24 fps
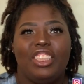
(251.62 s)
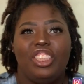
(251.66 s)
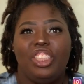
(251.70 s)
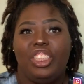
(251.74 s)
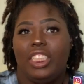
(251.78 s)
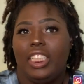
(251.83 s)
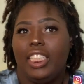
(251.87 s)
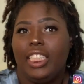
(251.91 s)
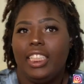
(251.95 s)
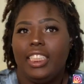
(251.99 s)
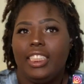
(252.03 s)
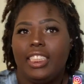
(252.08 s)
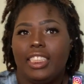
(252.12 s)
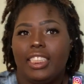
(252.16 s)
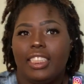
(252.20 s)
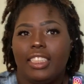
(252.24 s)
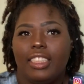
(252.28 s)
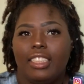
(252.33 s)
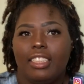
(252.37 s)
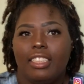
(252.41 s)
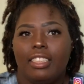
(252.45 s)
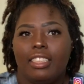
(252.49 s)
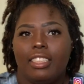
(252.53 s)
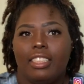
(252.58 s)

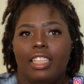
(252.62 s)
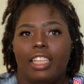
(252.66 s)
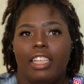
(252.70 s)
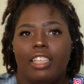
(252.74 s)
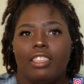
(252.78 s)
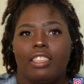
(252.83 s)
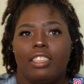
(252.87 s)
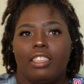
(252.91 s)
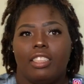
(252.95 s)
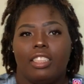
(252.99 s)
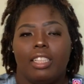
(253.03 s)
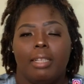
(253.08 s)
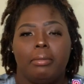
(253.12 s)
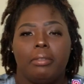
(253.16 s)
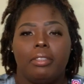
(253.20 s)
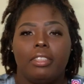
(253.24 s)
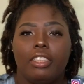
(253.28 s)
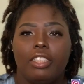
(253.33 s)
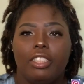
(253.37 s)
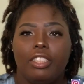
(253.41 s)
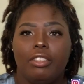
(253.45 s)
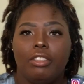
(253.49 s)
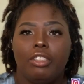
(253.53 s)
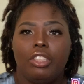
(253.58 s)
Cheeses, there's
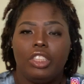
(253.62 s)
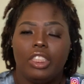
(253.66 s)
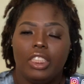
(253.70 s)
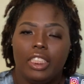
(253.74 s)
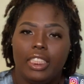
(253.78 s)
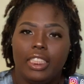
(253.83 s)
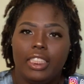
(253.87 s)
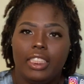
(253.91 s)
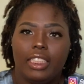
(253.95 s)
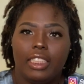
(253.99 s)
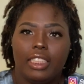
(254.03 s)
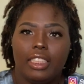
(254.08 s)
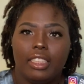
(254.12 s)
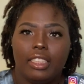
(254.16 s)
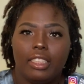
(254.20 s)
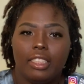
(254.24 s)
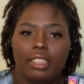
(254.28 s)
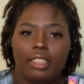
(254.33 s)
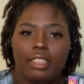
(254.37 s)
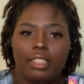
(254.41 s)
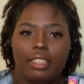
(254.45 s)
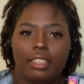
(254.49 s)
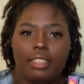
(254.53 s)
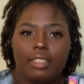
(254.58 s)
substitute
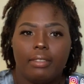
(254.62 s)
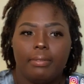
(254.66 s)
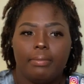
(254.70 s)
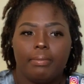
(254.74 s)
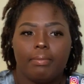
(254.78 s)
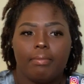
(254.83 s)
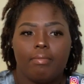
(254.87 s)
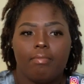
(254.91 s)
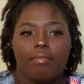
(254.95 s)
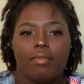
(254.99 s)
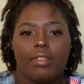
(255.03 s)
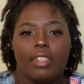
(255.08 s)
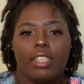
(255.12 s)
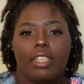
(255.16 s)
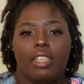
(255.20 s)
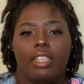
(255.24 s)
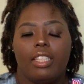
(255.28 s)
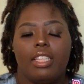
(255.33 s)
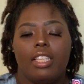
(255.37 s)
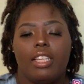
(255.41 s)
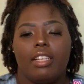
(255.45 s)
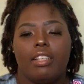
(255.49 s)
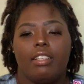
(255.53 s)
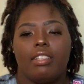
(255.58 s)
cheeses.
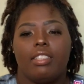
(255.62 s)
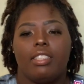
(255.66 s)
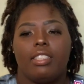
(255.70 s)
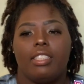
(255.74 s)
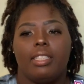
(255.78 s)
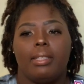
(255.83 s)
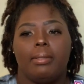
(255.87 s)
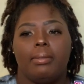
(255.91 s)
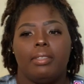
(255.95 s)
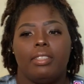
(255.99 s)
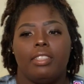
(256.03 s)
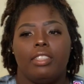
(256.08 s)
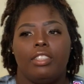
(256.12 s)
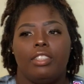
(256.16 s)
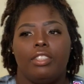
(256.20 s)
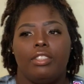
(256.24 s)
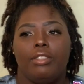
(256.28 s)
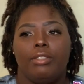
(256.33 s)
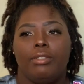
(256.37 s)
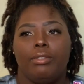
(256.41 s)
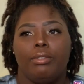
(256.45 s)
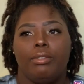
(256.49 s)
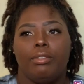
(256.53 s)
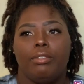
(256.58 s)
There's
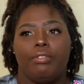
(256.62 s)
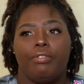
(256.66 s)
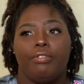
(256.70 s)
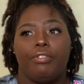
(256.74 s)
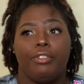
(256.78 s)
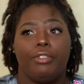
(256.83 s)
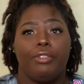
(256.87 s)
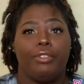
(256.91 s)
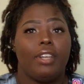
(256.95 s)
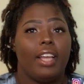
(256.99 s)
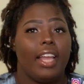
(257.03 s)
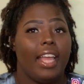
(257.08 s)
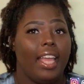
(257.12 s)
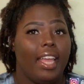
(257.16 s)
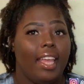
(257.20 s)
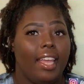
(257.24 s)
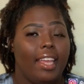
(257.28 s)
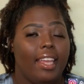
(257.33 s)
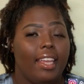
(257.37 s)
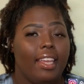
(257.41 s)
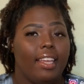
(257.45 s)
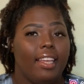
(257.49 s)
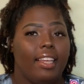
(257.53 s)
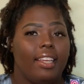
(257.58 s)
substitute for
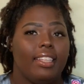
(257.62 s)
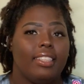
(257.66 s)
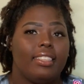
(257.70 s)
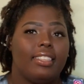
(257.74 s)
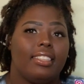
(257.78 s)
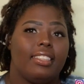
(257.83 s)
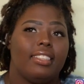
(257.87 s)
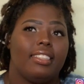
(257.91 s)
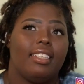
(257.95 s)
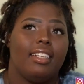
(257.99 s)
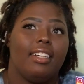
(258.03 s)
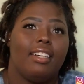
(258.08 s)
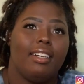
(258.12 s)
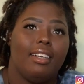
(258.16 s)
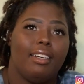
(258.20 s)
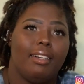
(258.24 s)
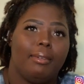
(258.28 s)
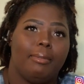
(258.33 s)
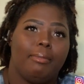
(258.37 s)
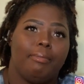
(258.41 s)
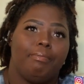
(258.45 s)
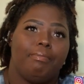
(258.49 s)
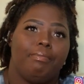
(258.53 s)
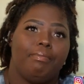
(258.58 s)
eggs.
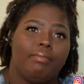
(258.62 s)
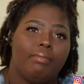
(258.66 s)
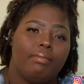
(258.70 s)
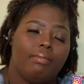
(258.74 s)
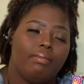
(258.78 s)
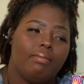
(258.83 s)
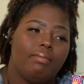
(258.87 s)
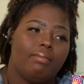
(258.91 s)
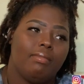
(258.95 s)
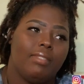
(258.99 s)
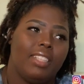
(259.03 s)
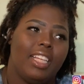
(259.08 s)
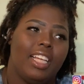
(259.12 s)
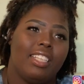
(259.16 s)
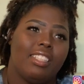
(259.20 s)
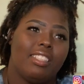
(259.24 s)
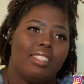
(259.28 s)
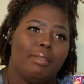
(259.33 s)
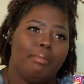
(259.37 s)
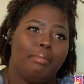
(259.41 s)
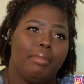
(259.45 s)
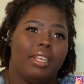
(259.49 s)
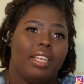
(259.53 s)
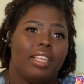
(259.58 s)
That's a
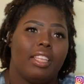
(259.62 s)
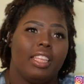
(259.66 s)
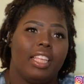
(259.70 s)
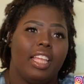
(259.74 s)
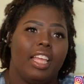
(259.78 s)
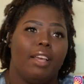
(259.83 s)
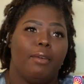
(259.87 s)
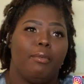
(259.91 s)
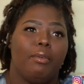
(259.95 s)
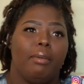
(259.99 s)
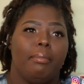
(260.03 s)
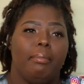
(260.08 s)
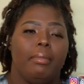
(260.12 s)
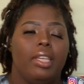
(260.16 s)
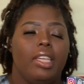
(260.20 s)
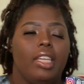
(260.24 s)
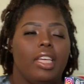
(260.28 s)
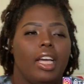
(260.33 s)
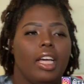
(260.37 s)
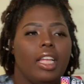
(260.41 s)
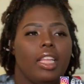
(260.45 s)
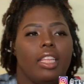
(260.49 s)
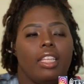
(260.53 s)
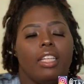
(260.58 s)
big thing with me.
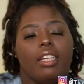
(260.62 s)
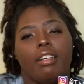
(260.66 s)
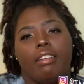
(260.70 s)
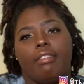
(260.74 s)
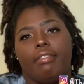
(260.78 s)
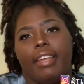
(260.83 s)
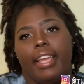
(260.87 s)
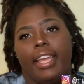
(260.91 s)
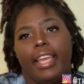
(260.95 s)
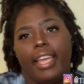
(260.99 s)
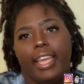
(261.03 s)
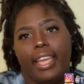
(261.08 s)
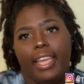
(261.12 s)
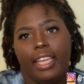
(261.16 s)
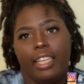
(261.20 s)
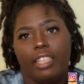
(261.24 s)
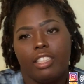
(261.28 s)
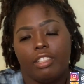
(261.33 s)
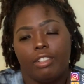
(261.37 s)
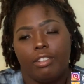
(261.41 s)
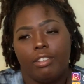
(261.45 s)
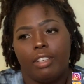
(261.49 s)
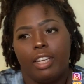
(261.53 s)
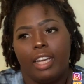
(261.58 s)
I love eggs,
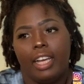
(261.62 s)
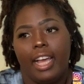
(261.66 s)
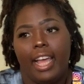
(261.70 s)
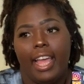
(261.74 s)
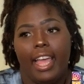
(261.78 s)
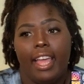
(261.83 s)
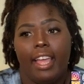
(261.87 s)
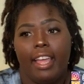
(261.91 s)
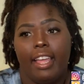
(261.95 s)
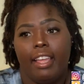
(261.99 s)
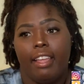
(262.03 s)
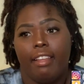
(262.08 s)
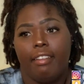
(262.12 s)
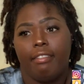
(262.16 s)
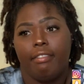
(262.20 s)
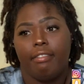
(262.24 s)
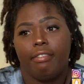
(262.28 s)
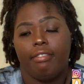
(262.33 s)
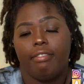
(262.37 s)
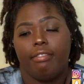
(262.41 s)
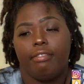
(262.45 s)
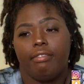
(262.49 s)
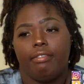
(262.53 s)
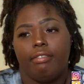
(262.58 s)
or I have
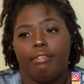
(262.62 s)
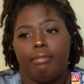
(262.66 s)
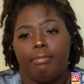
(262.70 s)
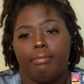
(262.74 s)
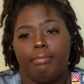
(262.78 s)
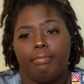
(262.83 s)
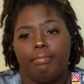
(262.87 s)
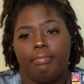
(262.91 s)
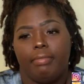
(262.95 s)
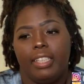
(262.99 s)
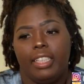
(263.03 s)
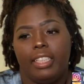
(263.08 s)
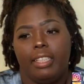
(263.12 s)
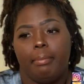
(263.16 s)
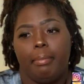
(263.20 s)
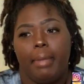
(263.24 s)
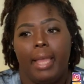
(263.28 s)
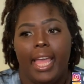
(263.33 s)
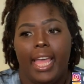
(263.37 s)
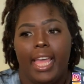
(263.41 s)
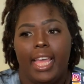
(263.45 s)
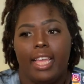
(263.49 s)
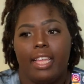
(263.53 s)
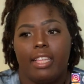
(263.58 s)
in the
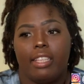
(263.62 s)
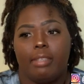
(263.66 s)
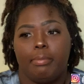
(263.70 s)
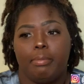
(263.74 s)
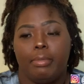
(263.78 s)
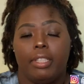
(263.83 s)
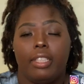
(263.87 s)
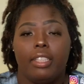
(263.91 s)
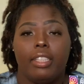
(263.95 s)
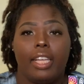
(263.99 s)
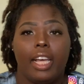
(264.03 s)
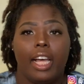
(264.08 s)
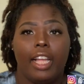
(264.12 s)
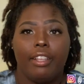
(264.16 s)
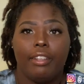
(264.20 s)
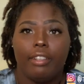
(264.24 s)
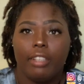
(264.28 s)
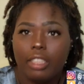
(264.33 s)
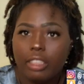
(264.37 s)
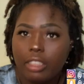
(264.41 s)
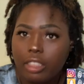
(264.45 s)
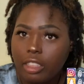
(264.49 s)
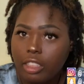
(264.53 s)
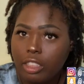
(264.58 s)
past, but I don't
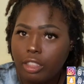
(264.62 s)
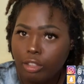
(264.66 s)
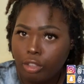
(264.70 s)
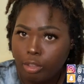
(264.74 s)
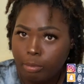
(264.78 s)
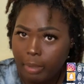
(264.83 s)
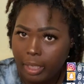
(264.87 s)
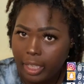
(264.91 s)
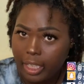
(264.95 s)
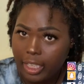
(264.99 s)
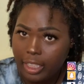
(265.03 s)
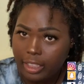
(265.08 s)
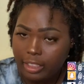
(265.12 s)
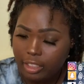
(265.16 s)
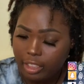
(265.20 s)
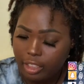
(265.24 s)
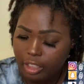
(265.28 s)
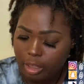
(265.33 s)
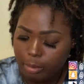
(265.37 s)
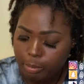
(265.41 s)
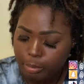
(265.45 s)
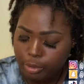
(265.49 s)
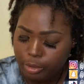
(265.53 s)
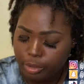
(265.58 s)
consume eggs
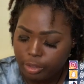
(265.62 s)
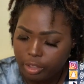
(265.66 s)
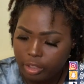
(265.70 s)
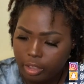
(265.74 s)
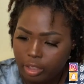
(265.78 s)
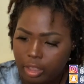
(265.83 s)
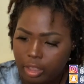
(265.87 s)
anymore.